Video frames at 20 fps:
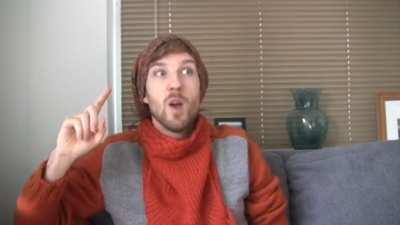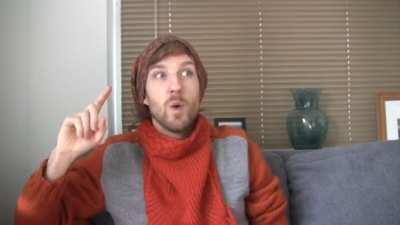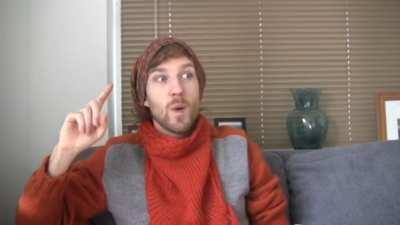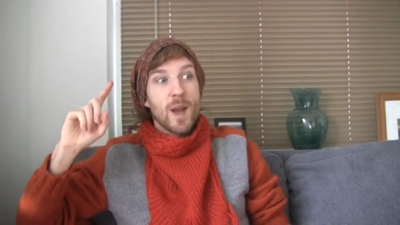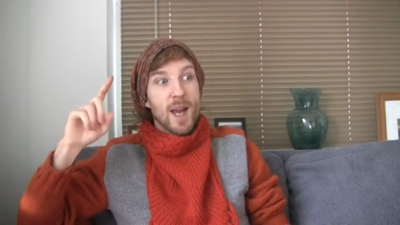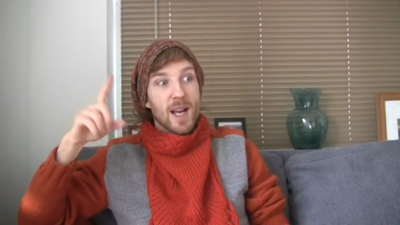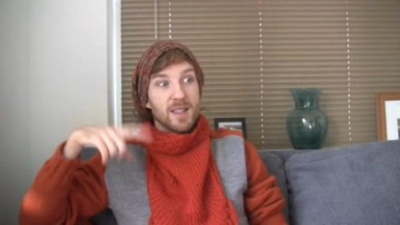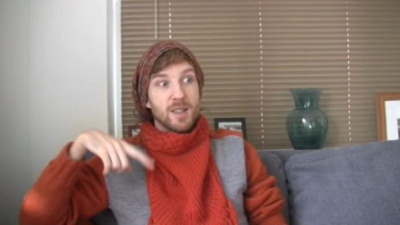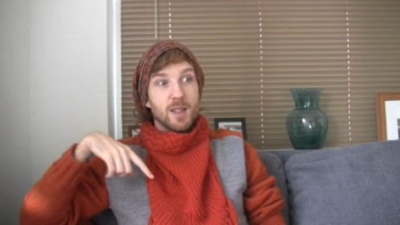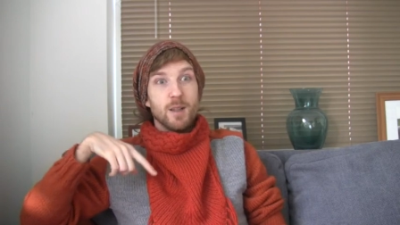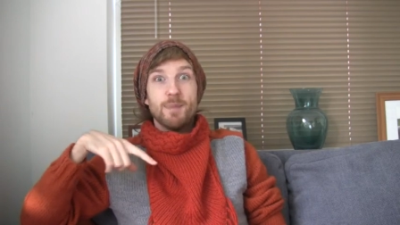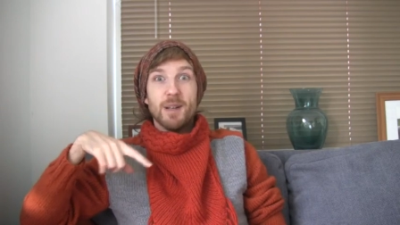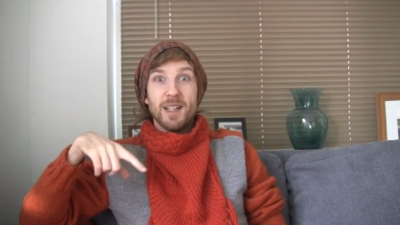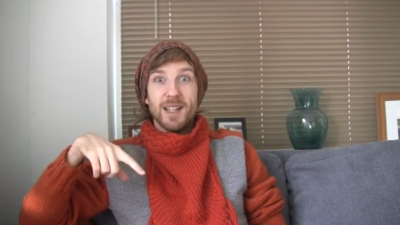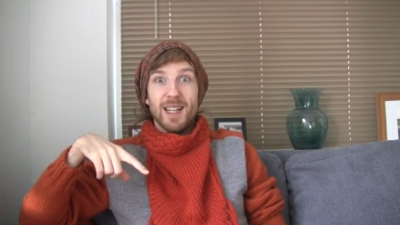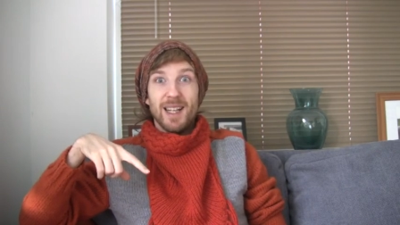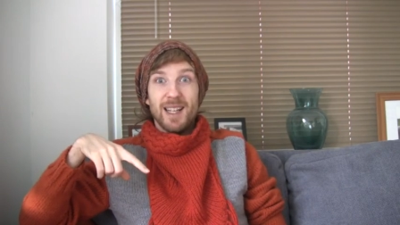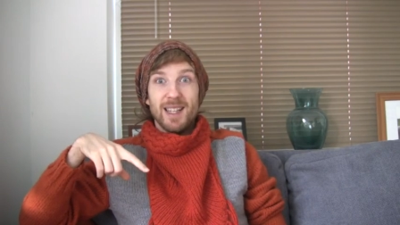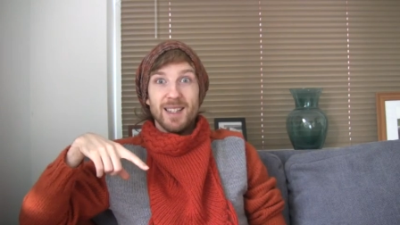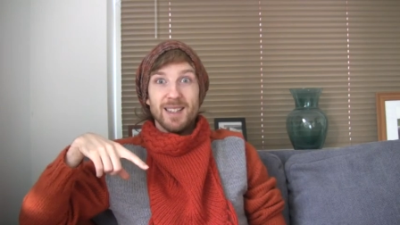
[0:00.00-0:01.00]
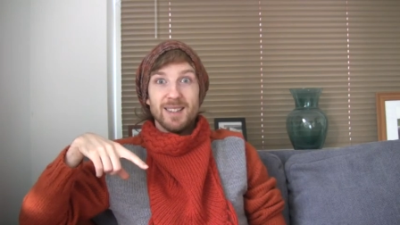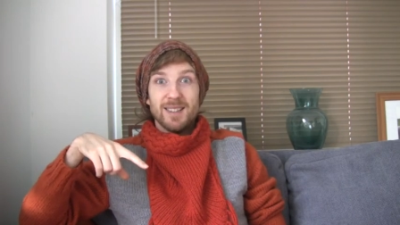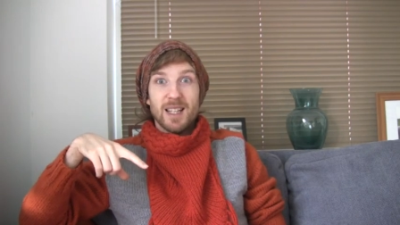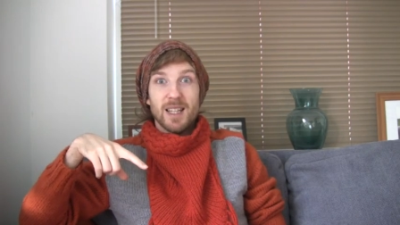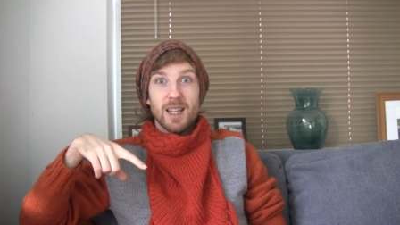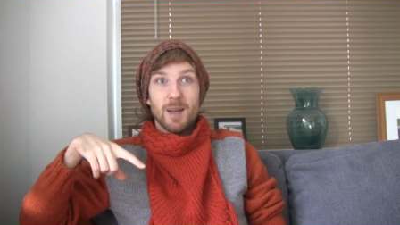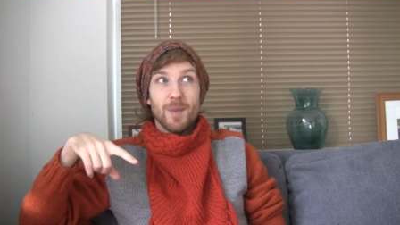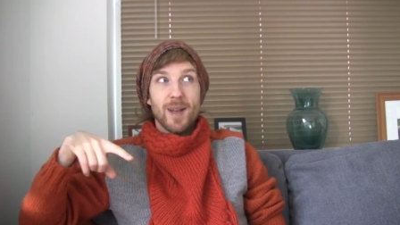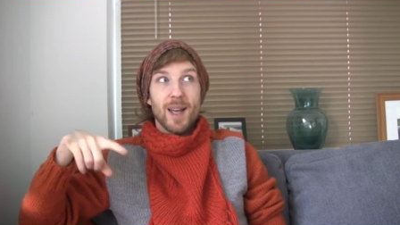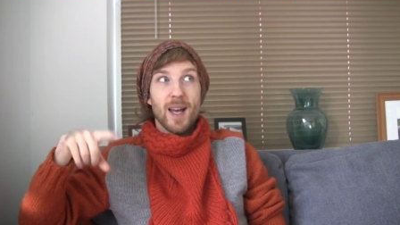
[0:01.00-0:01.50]
we had 2 bunnies,
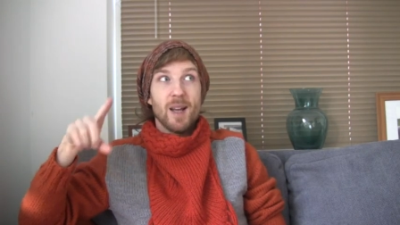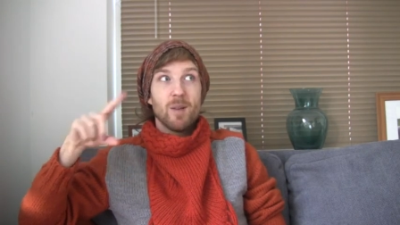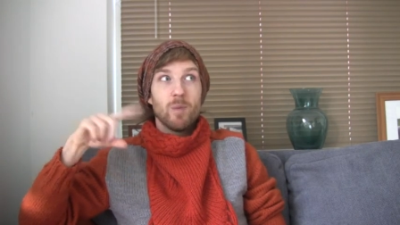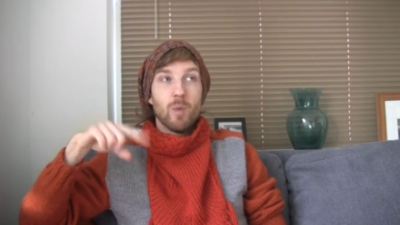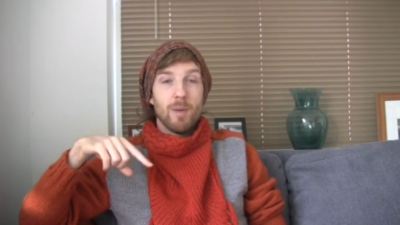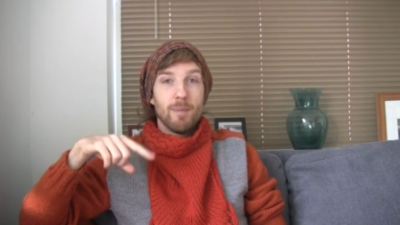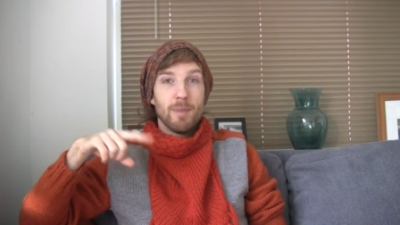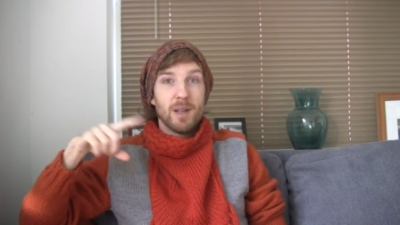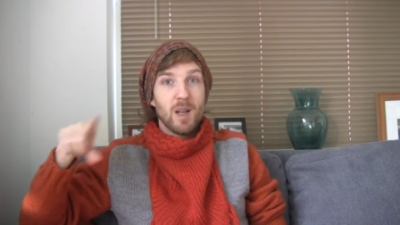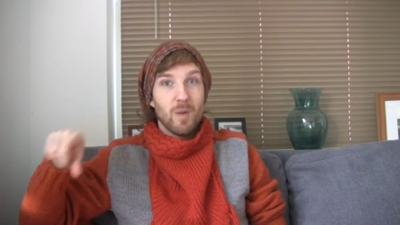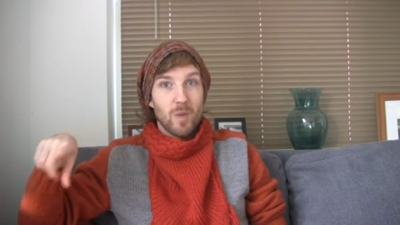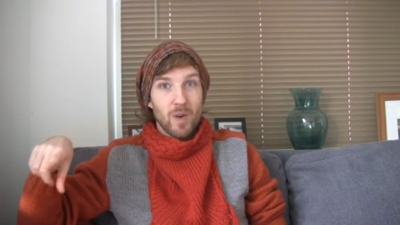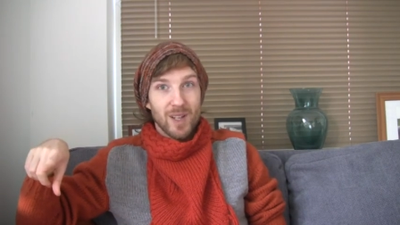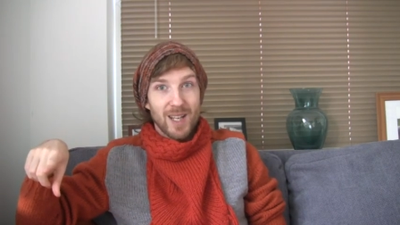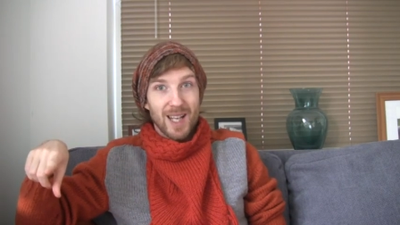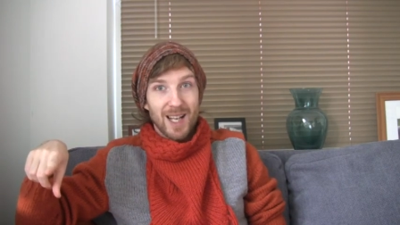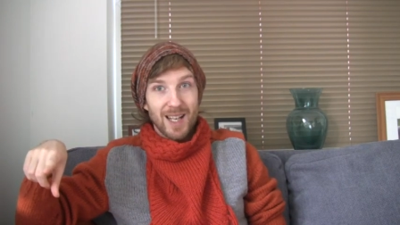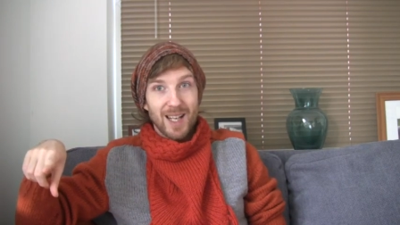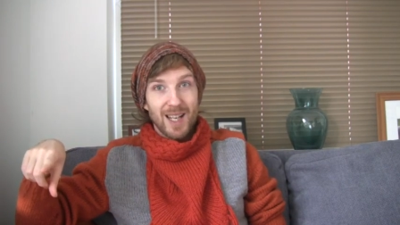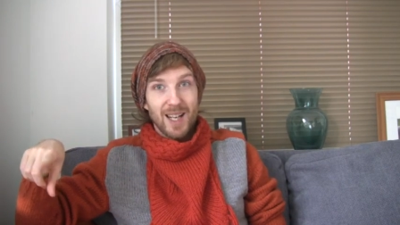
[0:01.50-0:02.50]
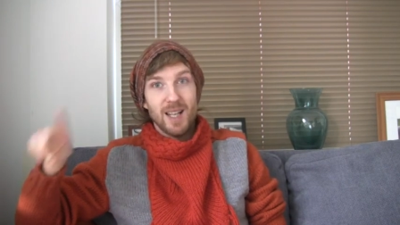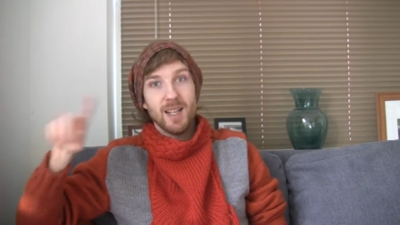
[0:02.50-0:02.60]
and then we had 1 bunny, 1 kitty,